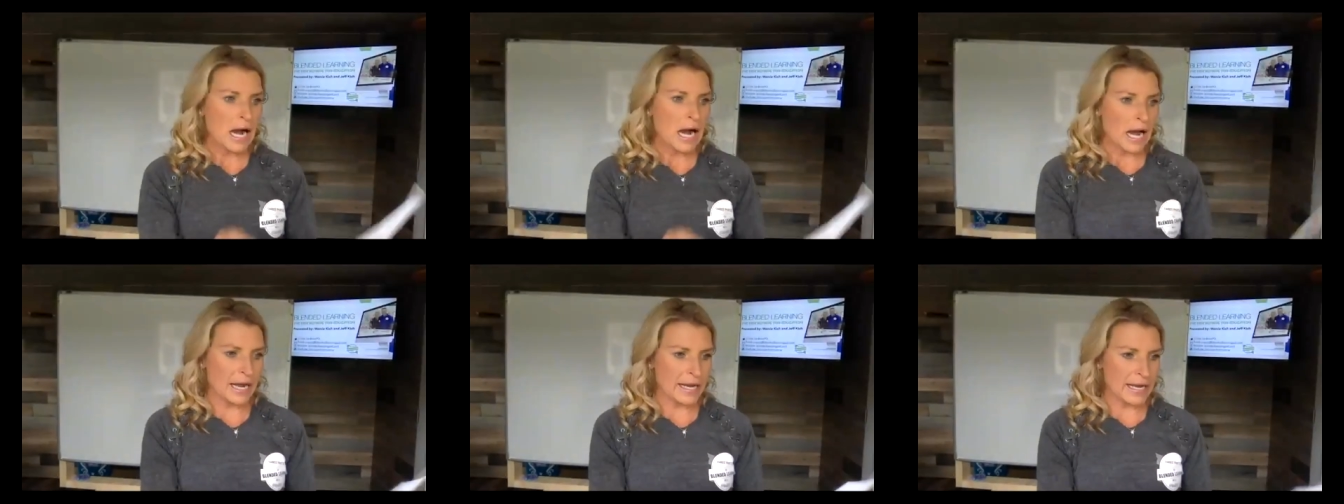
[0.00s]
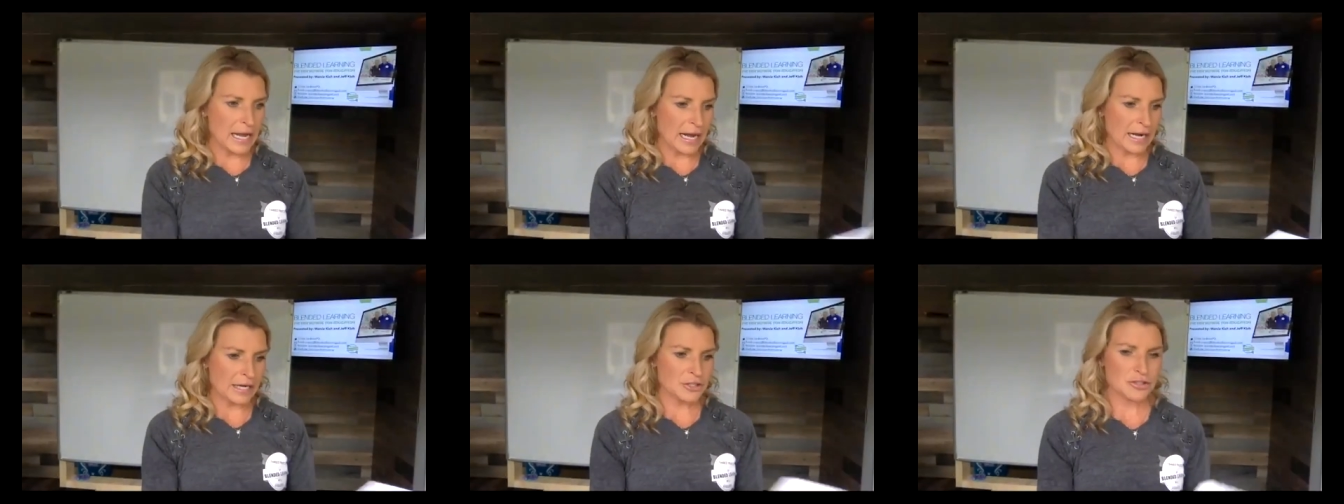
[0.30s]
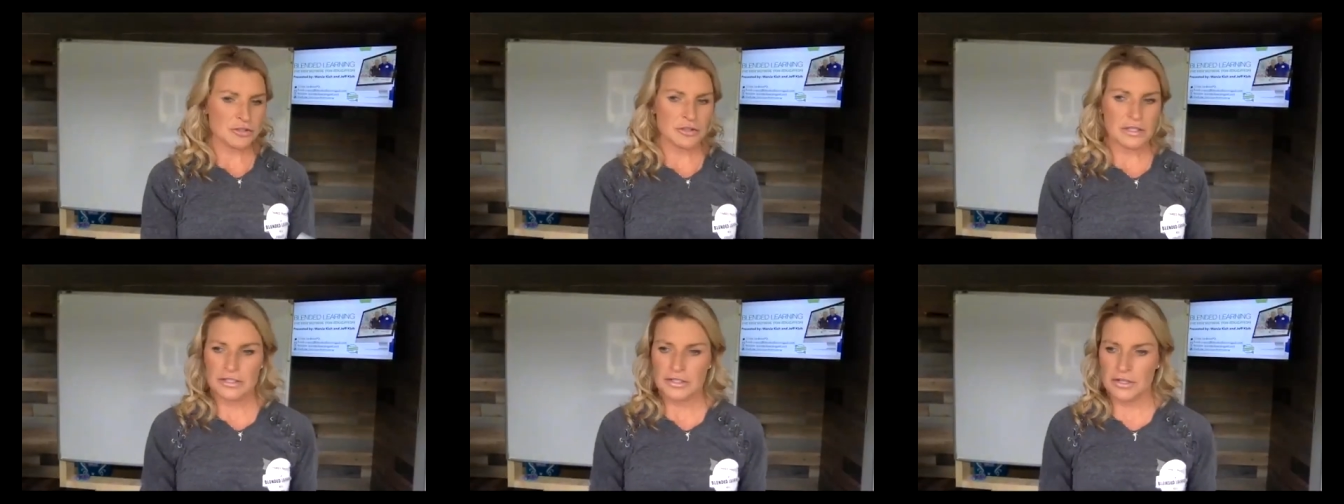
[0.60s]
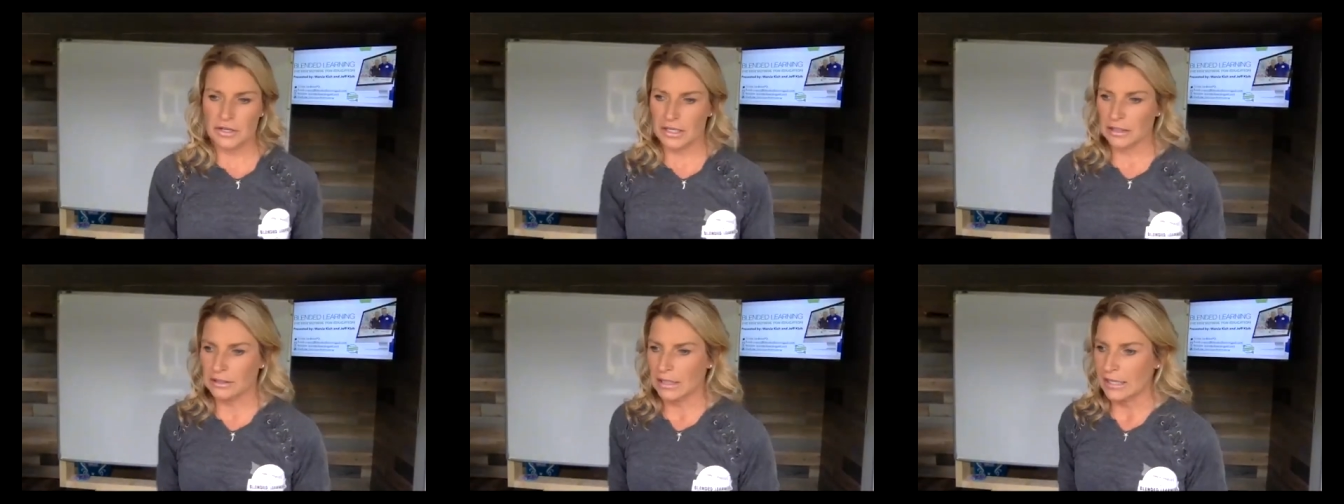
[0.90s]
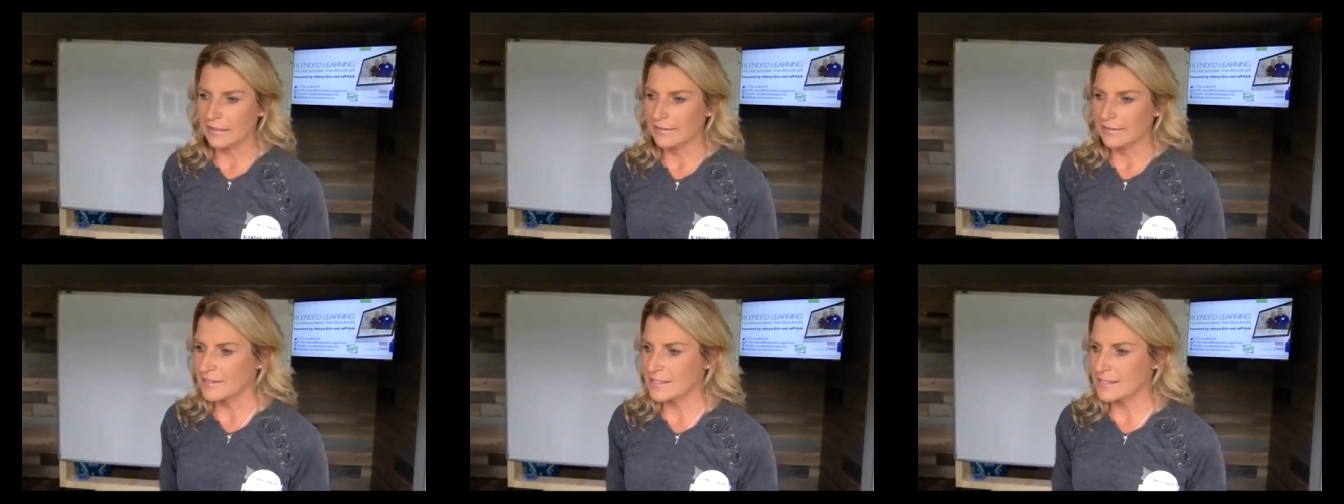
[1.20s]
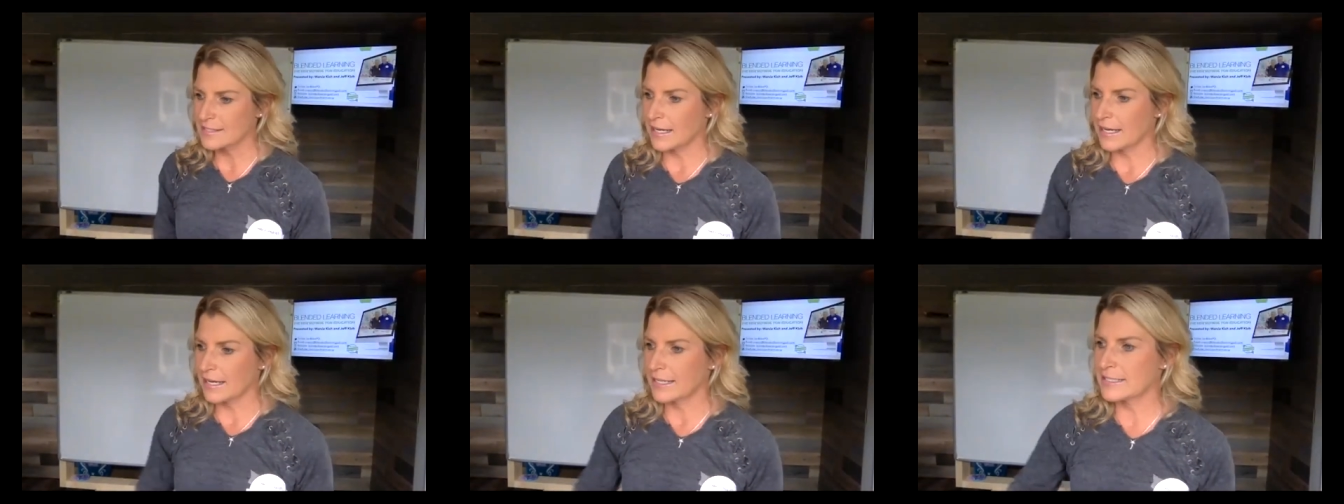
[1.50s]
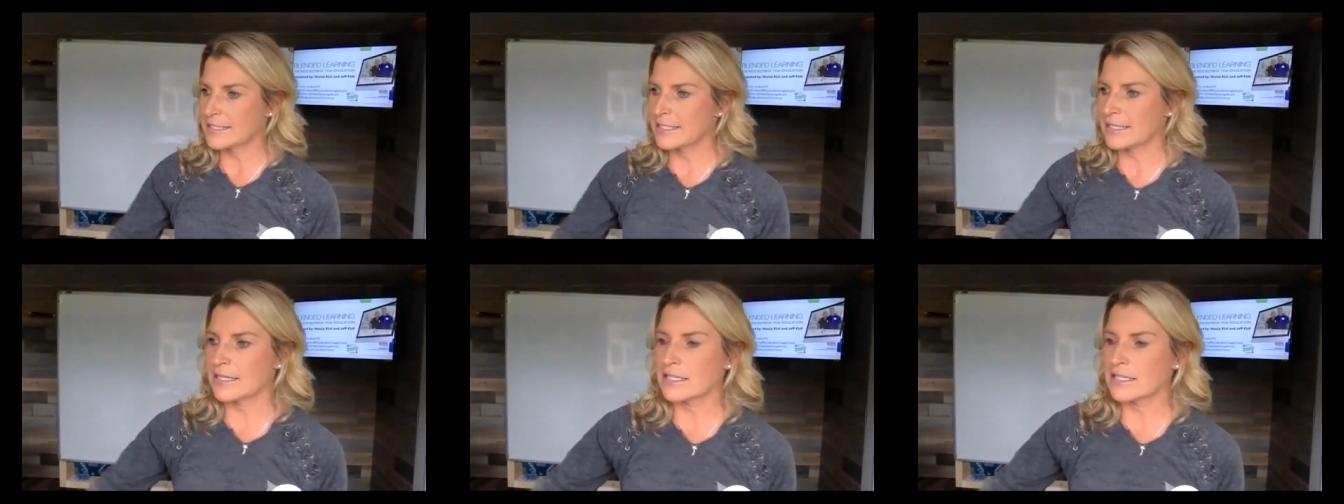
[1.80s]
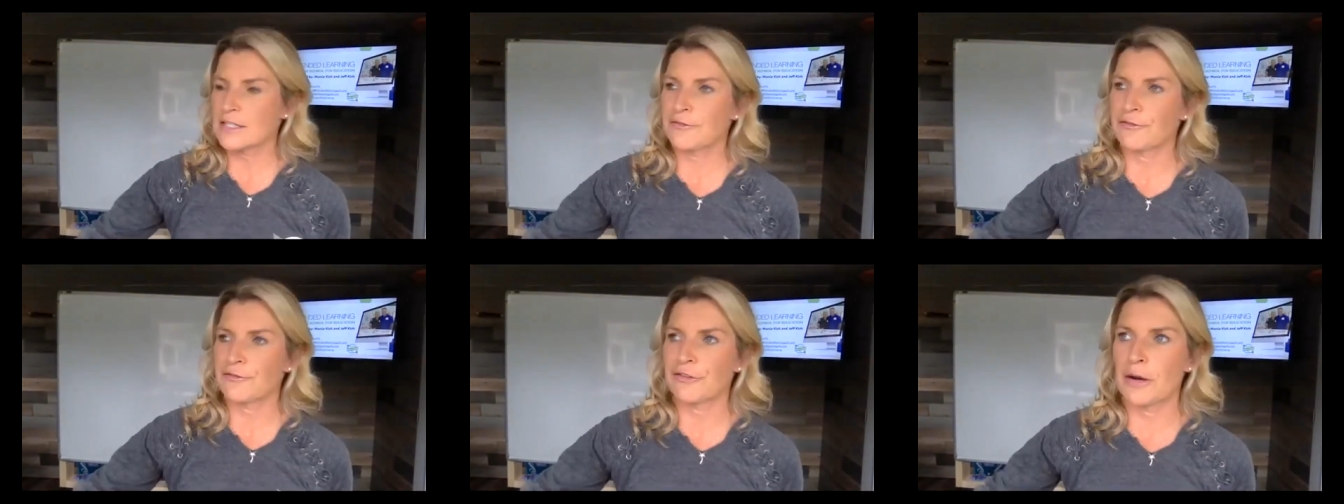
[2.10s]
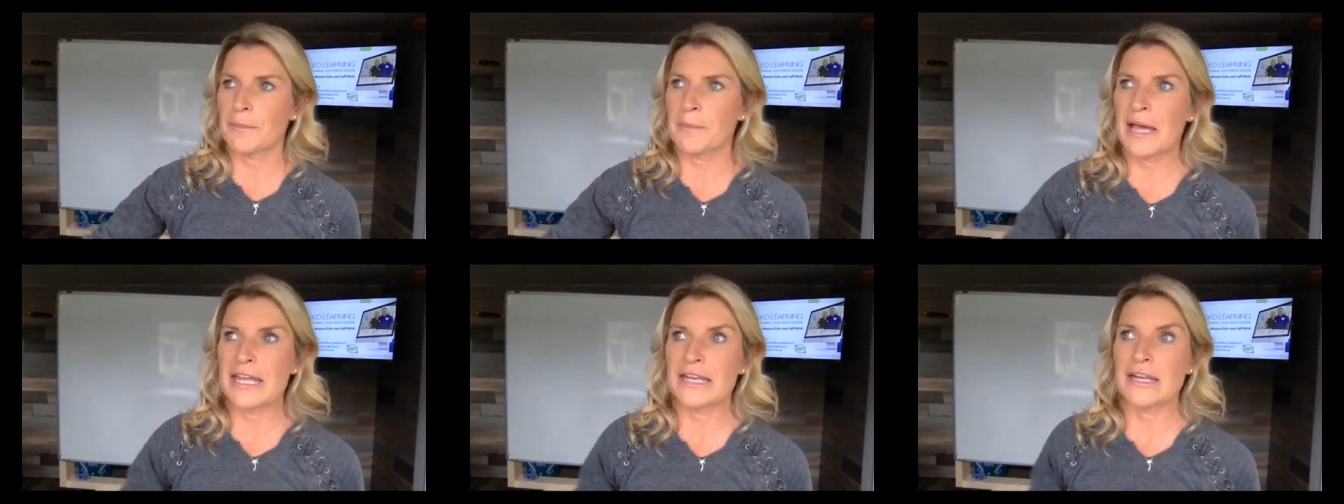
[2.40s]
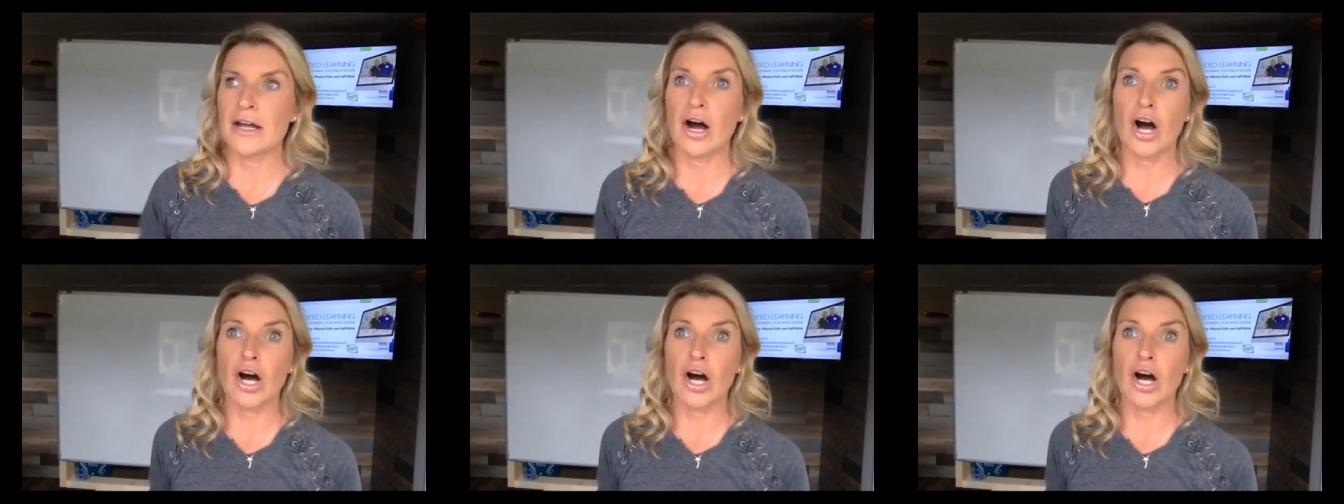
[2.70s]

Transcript: I actually took a lot of these ideas from an